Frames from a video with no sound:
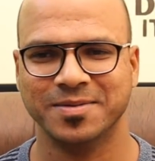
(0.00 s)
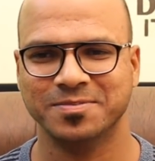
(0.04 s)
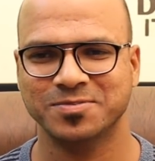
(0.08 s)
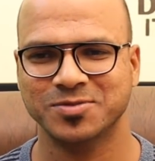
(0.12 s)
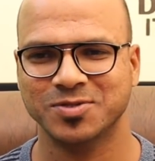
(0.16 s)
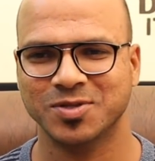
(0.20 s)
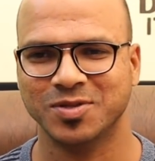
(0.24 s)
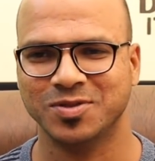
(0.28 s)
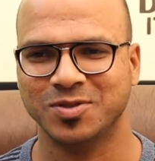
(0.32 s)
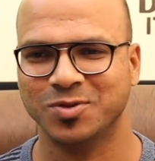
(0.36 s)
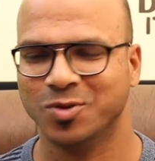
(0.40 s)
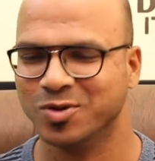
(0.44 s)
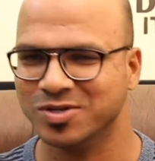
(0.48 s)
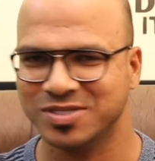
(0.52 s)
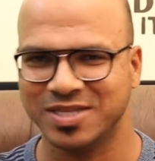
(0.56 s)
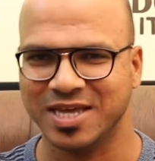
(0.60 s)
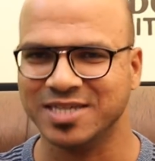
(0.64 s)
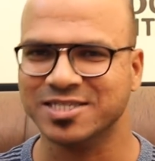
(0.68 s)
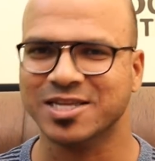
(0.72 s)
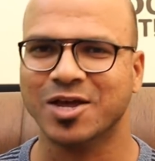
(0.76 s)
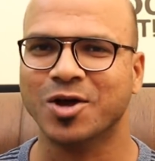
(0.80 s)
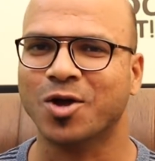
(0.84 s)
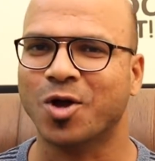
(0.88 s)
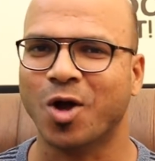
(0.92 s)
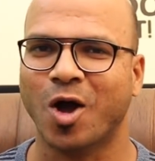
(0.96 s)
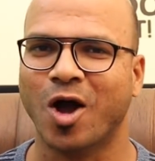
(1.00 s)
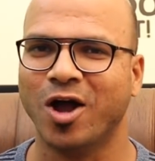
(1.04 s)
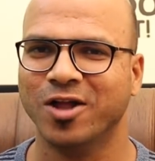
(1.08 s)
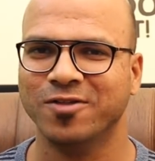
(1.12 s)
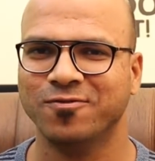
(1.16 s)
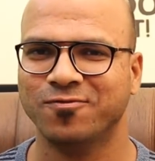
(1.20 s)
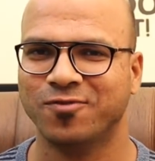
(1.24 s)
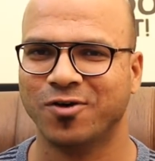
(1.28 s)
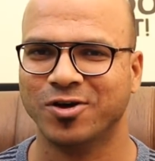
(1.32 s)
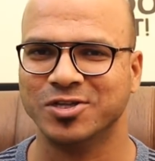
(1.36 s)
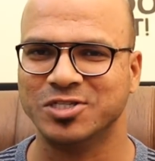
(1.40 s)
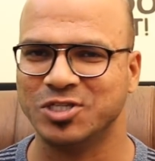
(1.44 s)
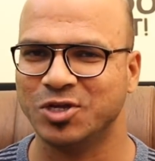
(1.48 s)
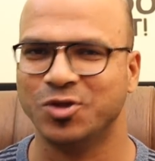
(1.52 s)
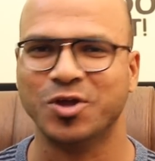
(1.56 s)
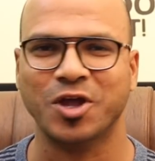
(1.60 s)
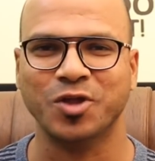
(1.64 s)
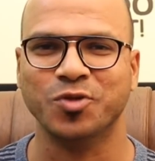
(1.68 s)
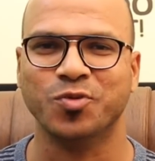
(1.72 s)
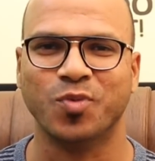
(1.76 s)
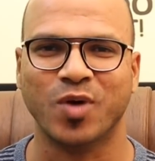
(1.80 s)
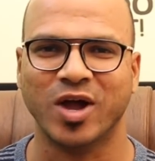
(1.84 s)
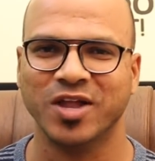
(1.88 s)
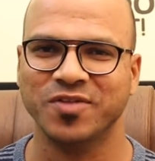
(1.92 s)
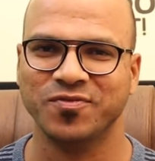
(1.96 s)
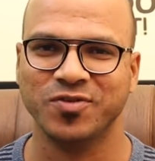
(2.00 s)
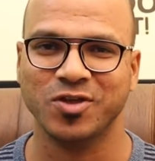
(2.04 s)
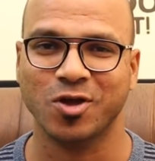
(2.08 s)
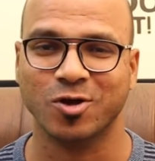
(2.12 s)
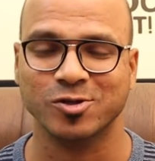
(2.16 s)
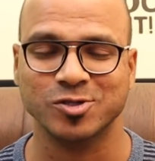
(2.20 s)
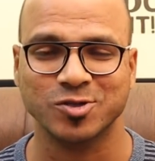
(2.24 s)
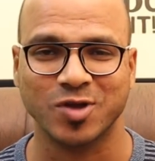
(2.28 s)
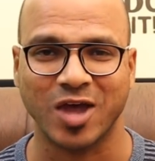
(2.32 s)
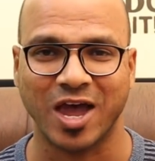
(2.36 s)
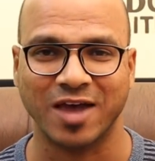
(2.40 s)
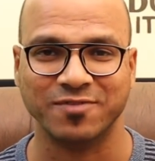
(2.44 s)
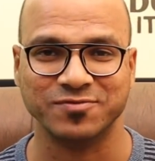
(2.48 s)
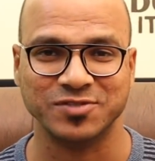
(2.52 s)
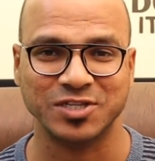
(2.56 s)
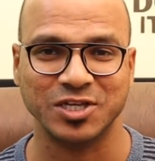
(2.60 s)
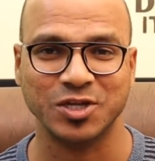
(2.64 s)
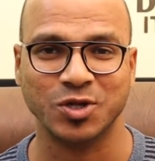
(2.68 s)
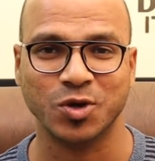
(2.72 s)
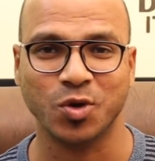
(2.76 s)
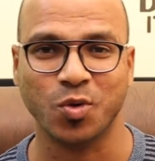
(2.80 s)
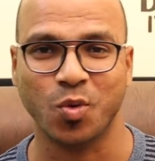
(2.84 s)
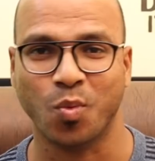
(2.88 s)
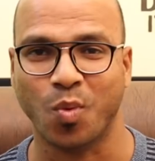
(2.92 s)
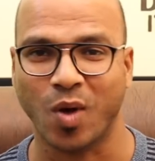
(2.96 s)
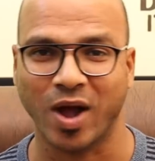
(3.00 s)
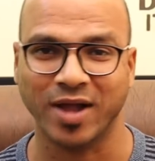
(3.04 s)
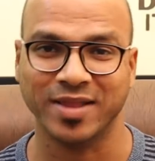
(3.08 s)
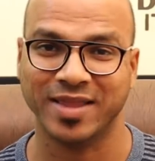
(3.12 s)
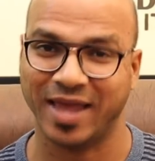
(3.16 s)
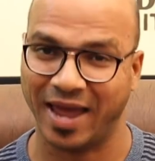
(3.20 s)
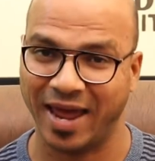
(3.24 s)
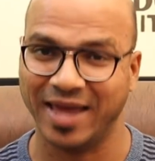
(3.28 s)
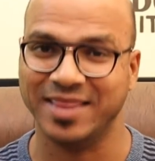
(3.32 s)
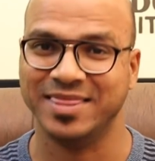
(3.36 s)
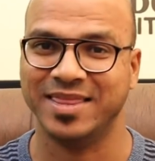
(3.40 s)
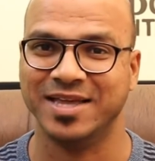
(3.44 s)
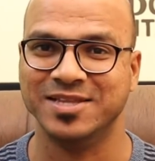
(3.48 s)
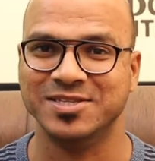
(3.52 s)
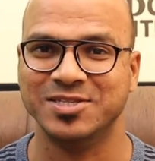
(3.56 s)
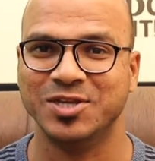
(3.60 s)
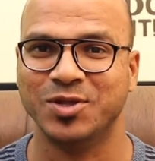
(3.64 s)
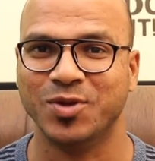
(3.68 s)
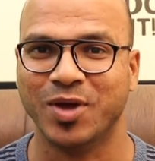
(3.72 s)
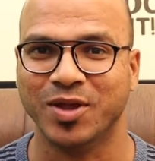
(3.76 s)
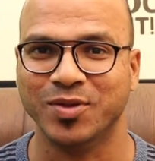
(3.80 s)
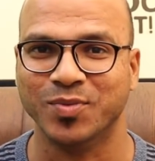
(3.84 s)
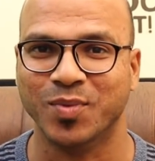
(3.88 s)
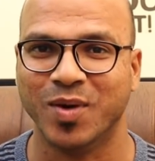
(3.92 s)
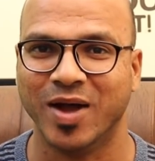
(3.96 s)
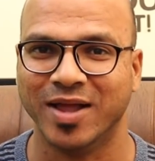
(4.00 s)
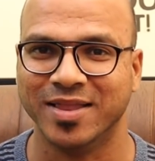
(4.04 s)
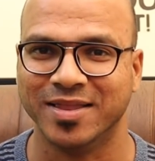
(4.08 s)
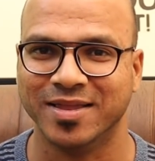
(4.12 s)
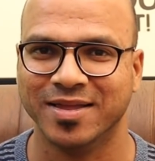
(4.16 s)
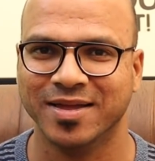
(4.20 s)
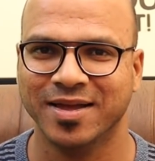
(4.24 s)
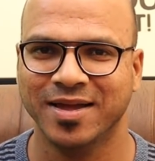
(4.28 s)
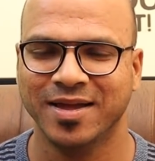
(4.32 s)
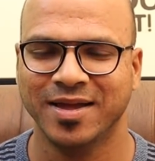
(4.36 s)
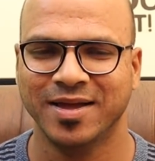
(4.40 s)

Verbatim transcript: So those days are gone for 0 and 1. We also have 0, 1 and then 0 and 1.